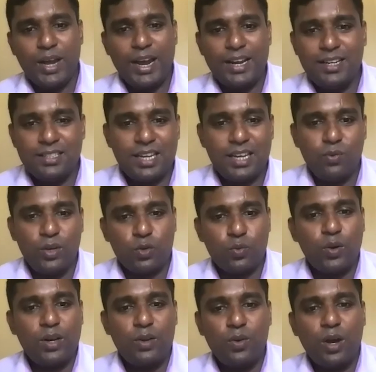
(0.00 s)
can decide which
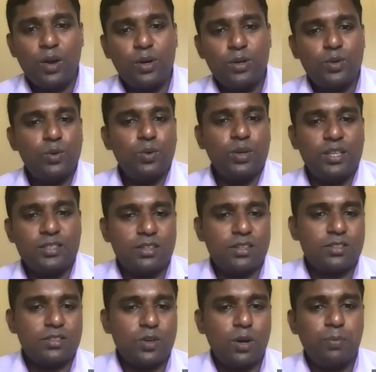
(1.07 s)
one you are going to do
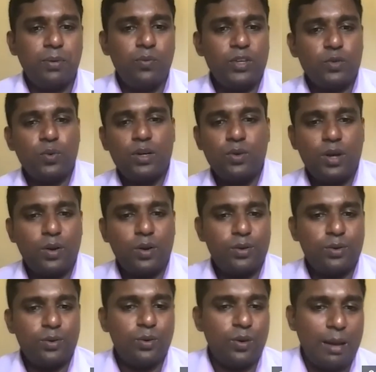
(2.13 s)
hysteroscopy, which one you are going
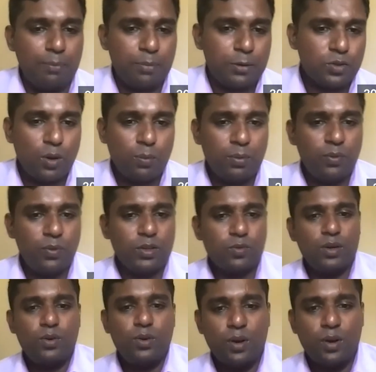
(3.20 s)
to do laparoscopy, which
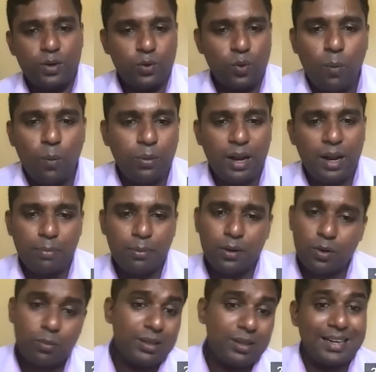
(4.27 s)
one you are going to open
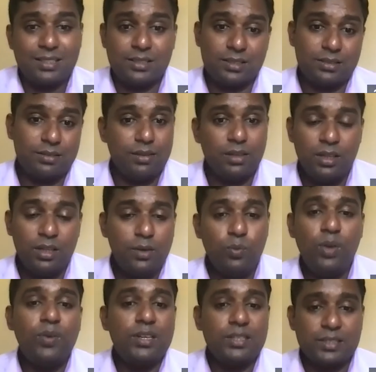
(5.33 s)
laparotomy. That is,
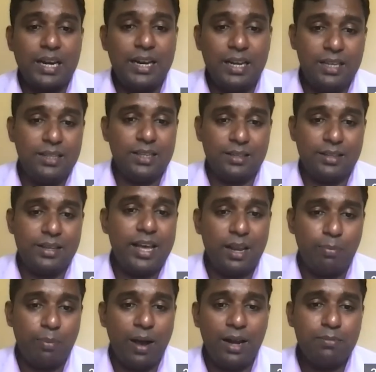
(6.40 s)
we will study in the
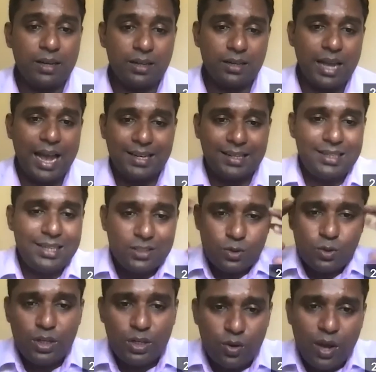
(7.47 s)
theory part, but at least
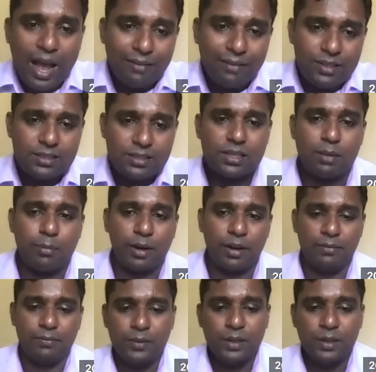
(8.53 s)
you need to have this summary.